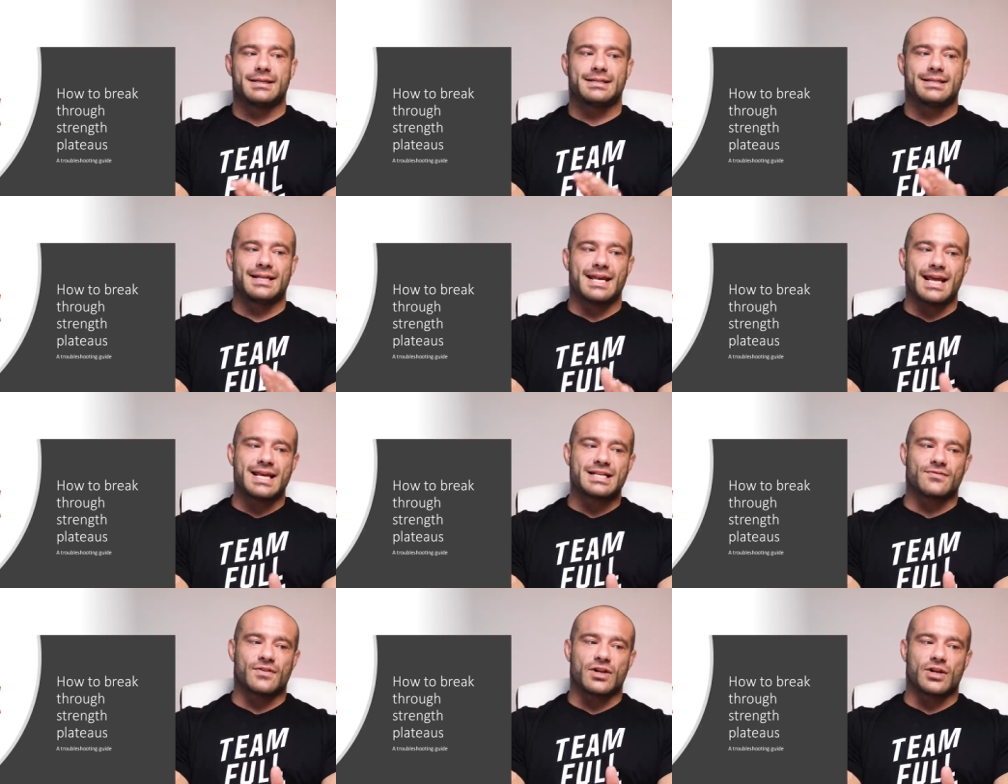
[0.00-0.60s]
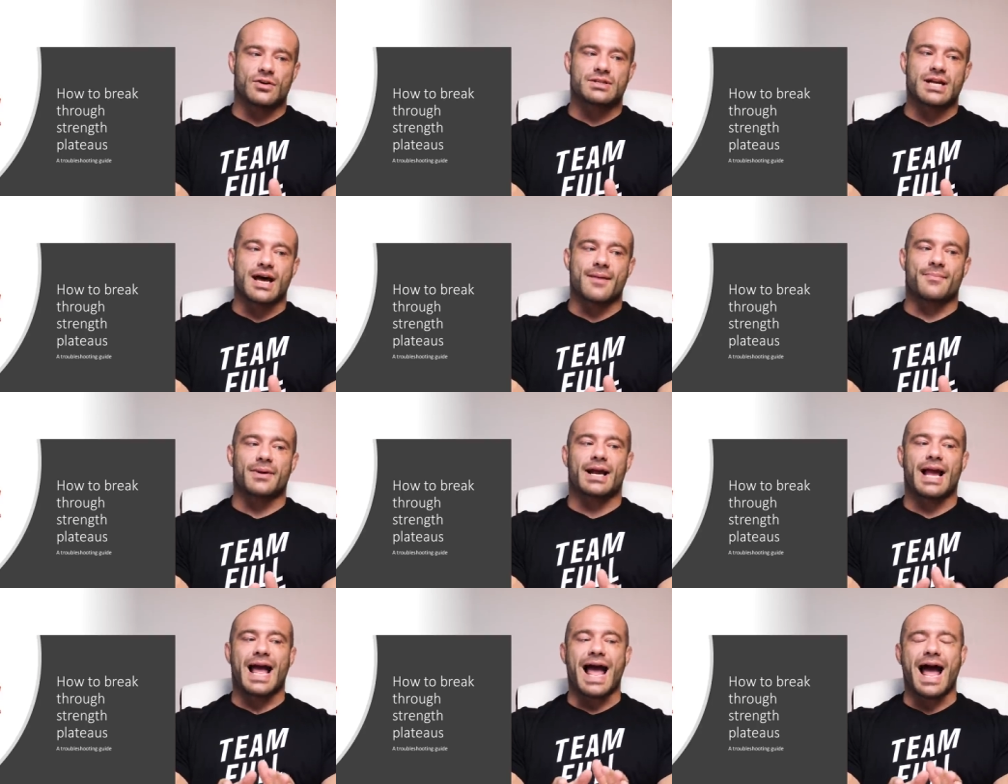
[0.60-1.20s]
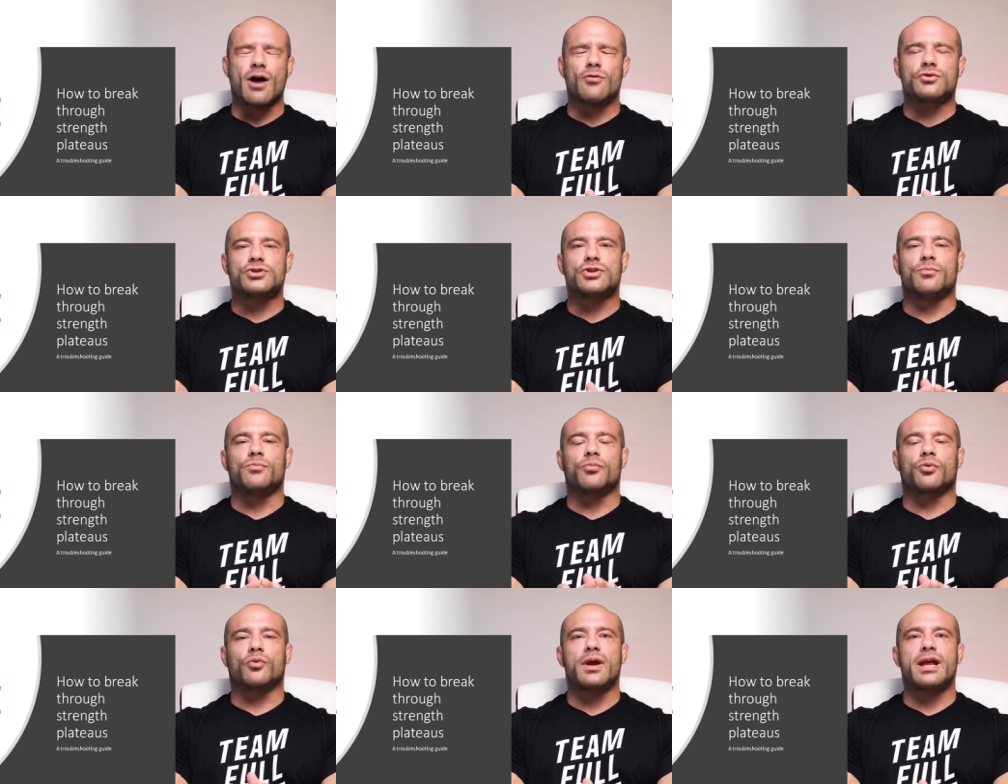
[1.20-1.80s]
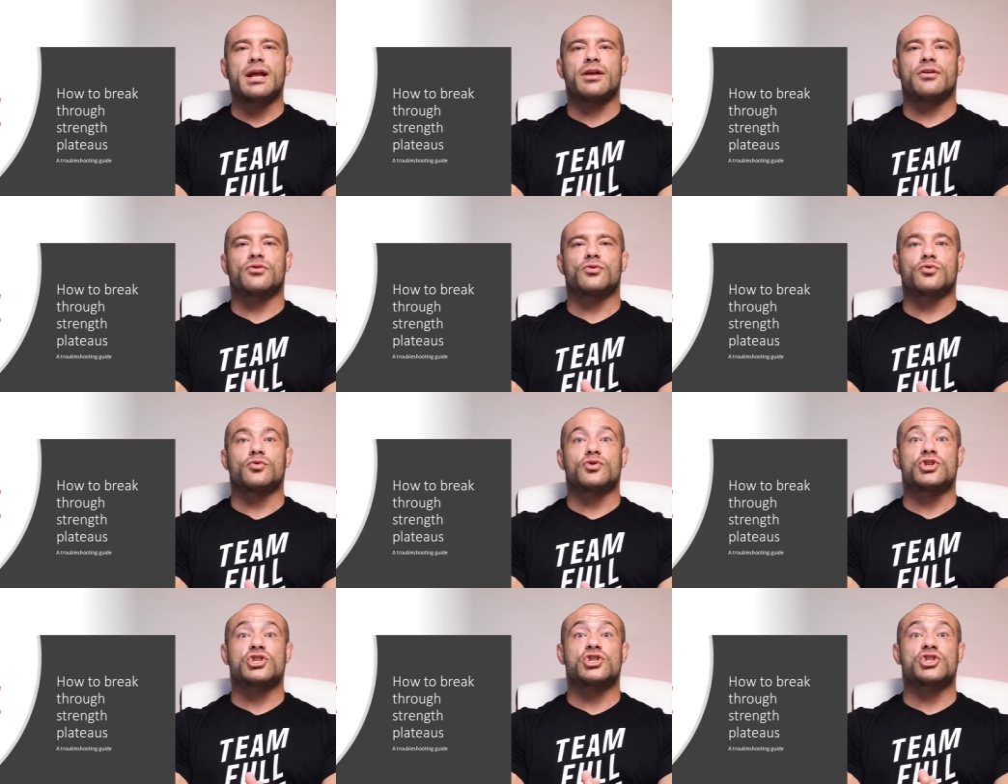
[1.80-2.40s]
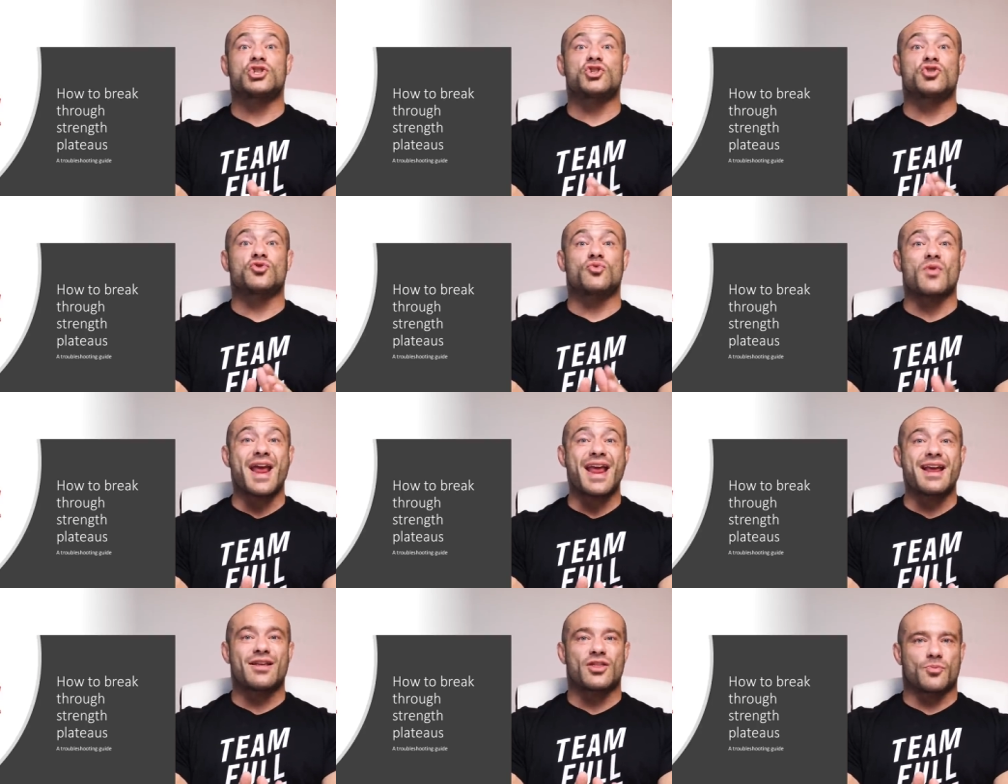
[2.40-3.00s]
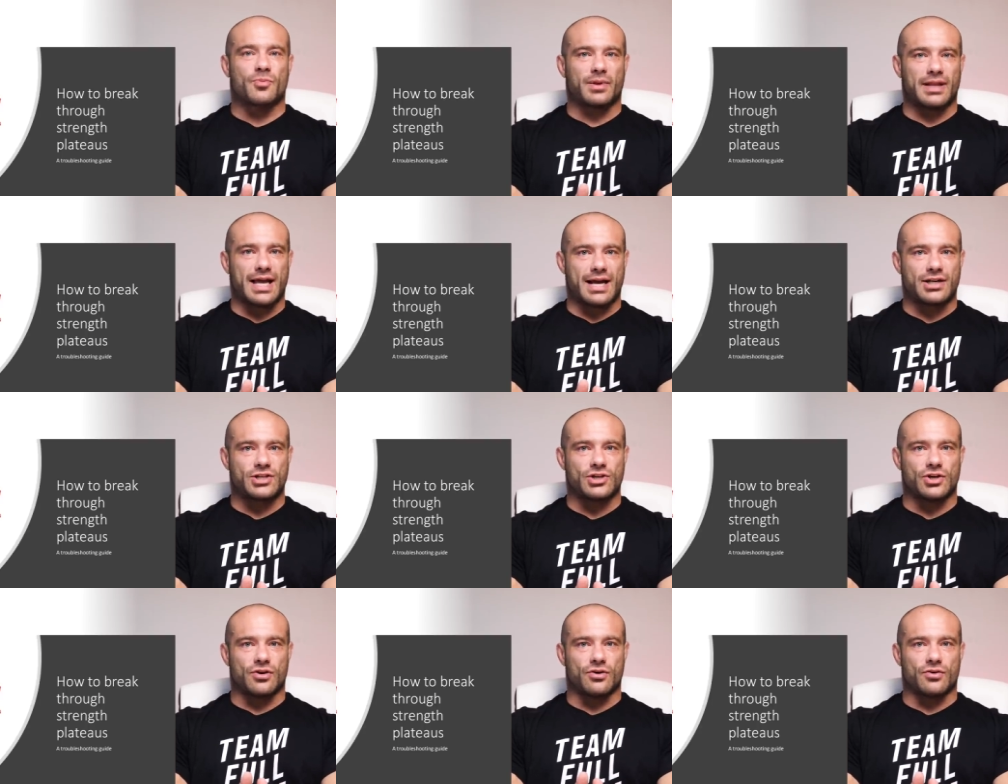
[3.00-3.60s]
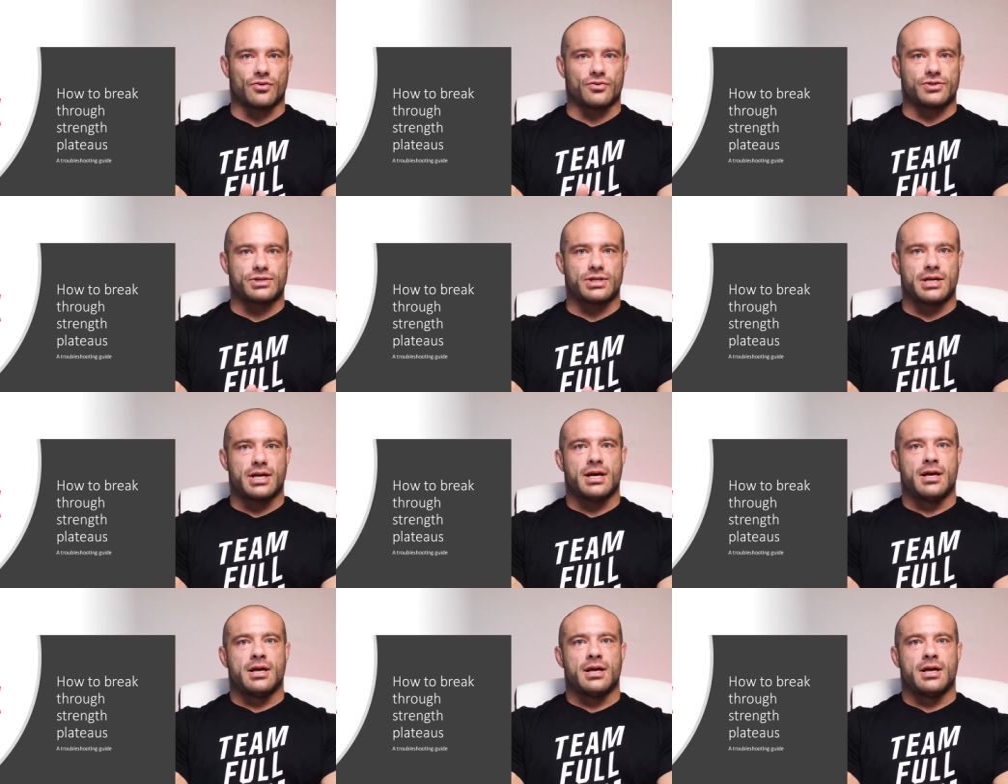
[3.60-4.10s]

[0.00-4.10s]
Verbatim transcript: today's video topic, how to break through strength plateaus.